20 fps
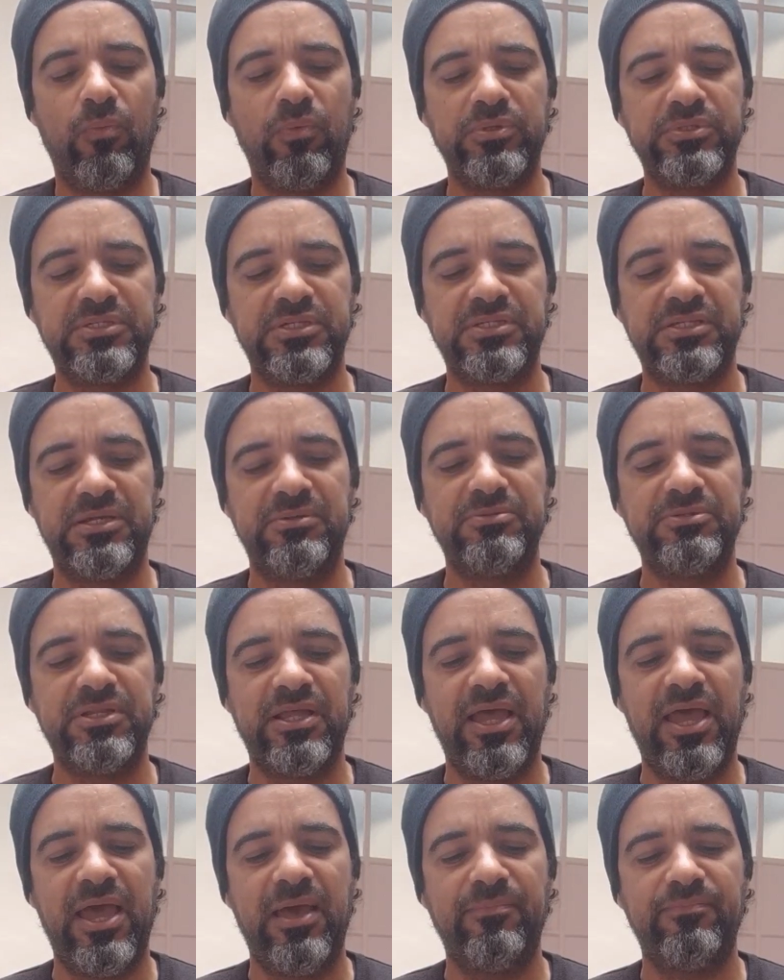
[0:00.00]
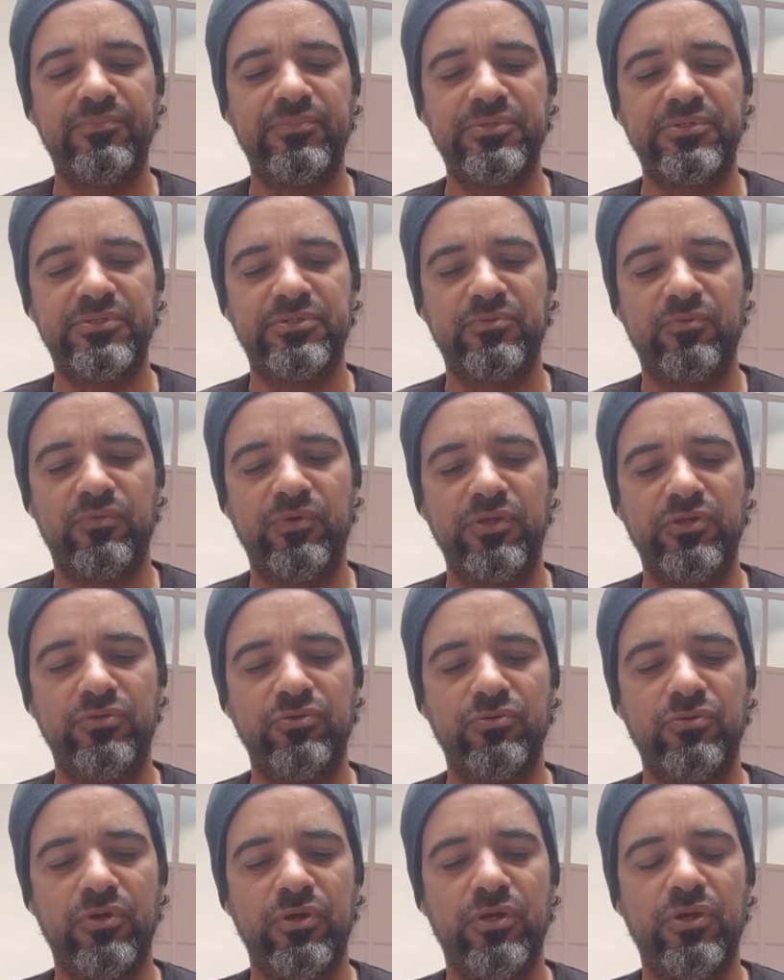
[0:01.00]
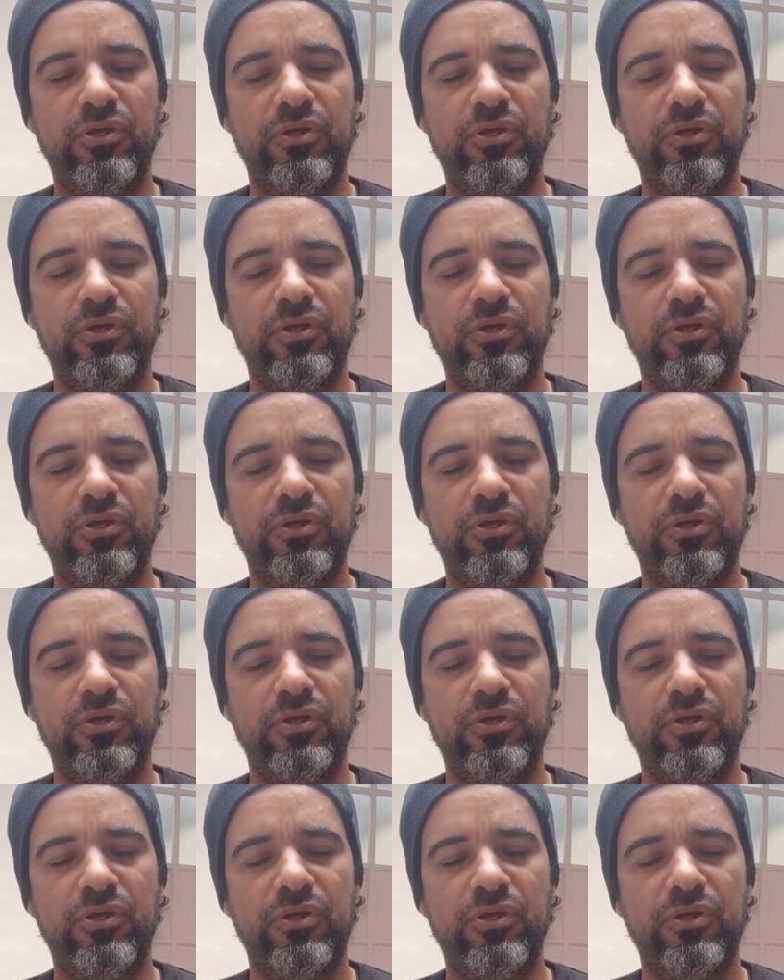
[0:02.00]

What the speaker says: sometimes that happens when